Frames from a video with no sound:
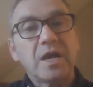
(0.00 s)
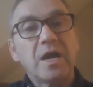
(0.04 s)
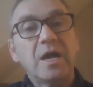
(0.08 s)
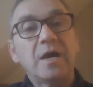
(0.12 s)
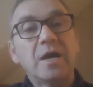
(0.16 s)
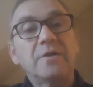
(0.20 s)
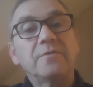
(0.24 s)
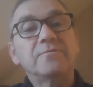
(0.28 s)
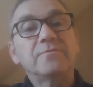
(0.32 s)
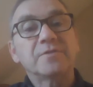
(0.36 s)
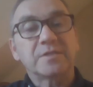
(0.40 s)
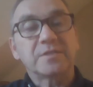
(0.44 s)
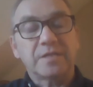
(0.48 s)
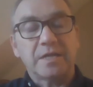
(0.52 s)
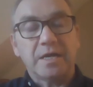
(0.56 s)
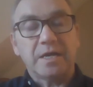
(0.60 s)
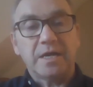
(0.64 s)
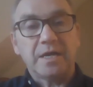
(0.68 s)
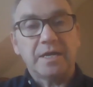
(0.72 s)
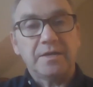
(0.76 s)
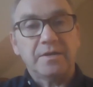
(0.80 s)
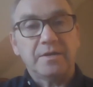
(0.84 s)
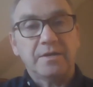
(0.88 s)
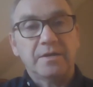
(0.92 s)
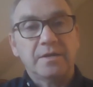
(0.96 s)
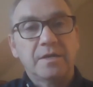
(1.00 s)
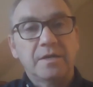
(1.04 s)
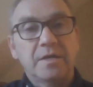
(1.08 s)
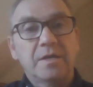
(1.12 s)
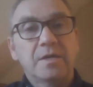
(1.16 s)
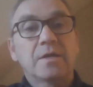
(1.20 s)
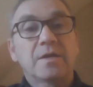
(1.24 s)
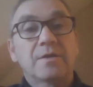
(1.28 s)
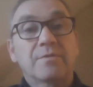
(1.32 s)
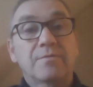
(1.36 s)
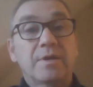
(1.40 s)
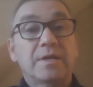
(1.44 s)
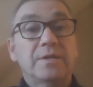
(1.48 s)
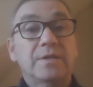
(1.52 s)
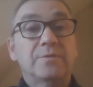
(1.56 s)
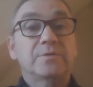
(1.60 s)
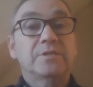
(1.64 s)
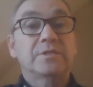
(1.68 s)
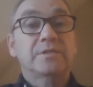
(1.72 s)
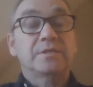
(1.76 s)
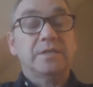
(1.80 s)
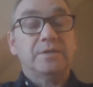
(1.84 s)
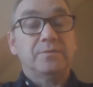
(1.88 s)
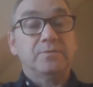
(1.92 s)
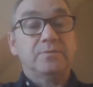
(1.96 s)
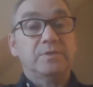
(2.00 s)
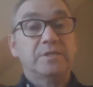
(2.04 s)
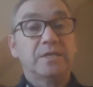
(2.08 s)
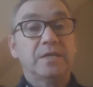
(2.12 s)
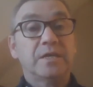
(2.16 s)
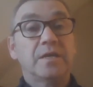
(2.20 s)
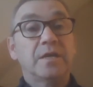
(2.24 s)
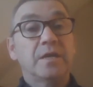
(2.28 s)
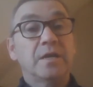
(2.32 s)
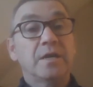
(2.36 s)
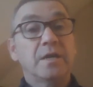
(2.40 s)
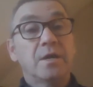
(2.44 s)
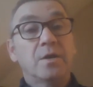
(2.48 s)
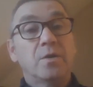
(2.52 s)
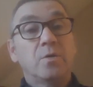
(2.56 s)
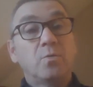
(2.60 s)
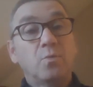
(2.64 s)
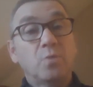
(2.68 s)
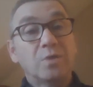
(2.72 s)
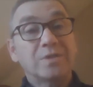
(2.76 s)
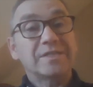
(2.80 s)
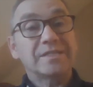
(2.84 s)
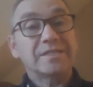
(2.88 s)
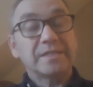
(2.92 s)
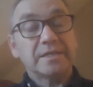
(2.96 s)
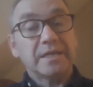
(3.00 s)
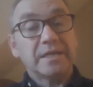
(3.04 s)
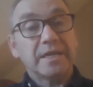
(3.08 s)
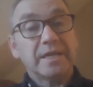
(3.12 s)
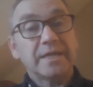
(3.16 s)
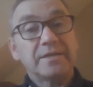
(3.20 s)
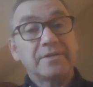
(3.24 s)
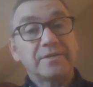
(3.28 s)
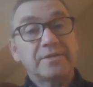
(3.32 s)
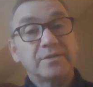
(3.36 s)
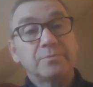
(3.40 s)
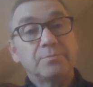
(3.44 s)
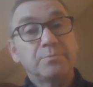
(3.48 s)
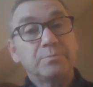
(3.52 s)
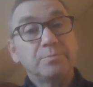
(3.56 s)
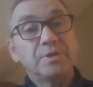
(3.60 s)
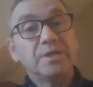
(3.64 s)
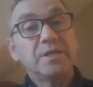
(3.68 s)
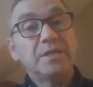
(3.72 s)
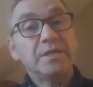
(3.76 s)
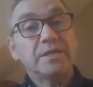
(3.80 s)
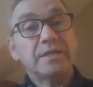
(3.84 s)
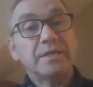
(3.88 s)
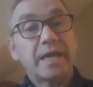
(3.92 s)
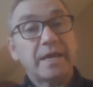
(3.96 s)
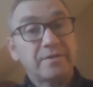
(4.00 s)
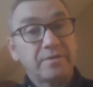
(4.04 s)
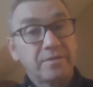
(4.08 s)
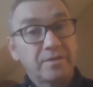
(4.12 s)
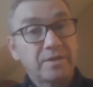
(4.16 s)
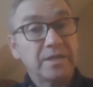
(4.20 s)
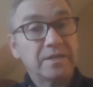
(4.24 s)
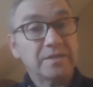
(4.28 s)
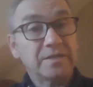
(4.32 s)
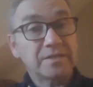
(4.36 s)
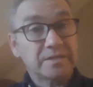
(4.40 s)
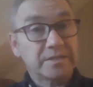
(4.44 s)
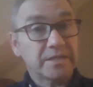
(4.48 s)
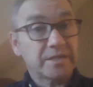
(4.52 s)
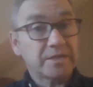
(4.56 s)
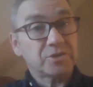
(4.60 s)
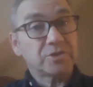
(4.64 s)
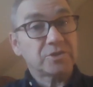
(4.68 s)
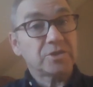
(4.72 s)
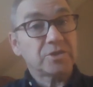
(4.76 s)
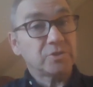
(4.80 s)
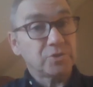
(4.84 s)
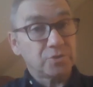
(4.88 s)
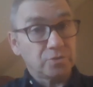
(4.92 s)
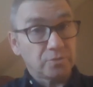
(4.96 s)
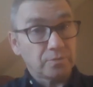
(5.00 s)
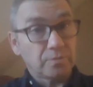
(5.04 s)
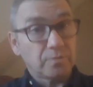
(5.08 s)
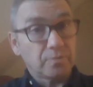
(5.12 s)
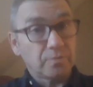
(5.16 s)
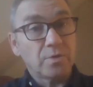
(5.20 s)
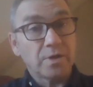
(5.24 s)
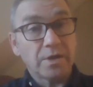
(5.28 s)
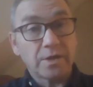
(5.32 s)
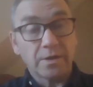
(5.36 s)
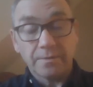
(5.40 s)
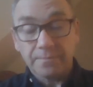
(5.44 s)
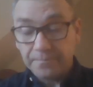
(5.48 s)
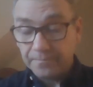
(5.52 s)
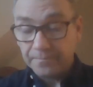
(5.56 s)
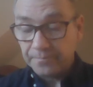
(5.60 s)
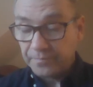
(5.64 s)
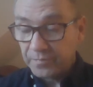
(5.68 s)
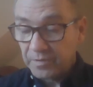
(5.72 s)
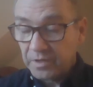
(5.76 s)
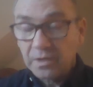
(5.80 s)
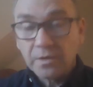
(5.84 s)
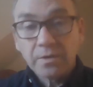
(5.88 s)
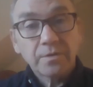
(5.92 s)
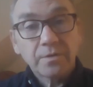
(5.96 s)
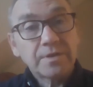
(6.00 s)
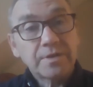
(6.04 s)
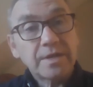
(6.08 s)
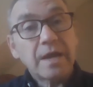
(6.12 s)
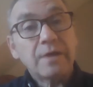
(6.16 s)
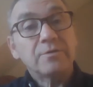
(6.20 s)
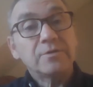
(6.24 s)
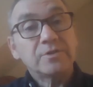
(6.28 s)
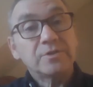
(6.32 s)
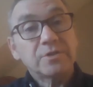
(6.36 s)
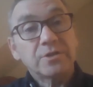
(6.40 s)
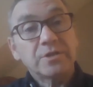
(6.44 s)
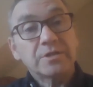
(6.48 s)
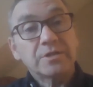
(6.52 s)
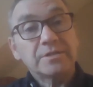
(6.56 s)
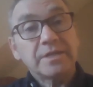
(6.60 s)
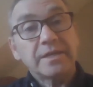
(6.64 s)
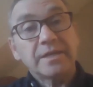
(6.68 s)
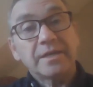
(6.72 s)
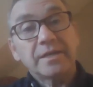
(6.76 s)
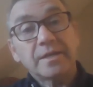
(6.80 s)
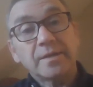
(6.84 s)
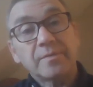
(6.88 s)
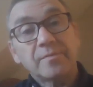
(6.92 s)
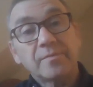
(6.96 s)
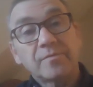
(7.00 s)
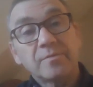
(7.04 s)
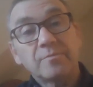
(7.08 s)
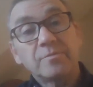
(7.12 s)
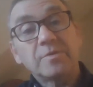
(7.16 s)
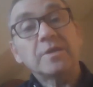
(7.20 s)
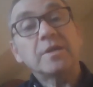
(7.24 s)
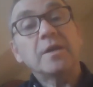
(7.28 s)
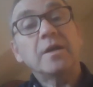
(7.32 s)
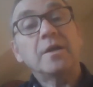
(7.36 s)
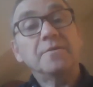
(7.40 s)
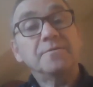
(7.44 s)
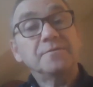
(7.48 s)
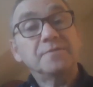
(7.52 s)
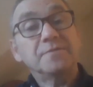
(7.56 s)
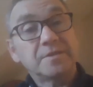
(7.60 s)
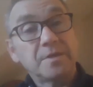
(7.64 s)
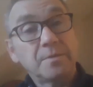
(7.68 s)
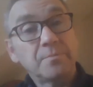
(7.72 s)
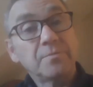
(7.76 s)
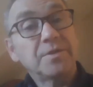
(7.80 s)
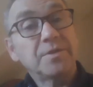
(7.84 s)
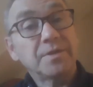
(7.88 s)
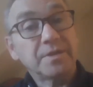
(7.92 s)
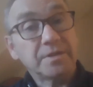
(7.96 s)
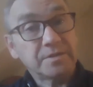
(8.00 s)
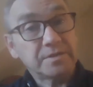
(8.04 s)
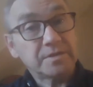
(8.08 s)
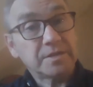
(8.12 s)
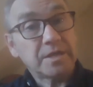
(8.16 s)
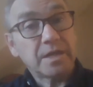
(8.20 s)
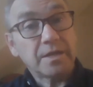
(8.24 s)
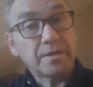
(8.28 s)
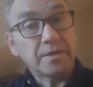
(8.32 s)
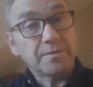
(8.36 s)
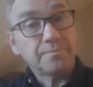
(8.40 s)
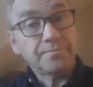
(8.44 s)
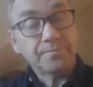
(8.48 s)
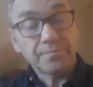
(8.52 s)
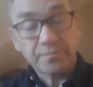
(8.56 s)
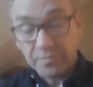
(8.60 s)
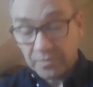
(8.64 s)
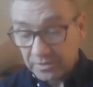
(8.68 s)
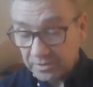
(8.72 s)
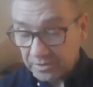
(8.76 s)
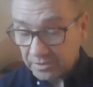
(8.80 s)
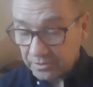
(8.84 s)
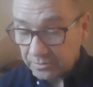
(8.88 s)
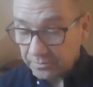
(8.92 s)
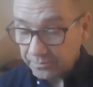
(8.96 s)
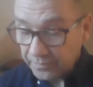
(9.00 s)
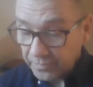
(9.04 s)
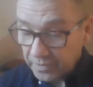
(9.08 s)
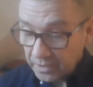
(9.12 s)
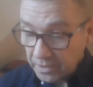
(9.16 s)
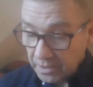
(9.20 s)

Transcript: of side right? He was he was saying, what's it like to be that thing such that you're aware? Now he's going to take it up from the of something side, right? So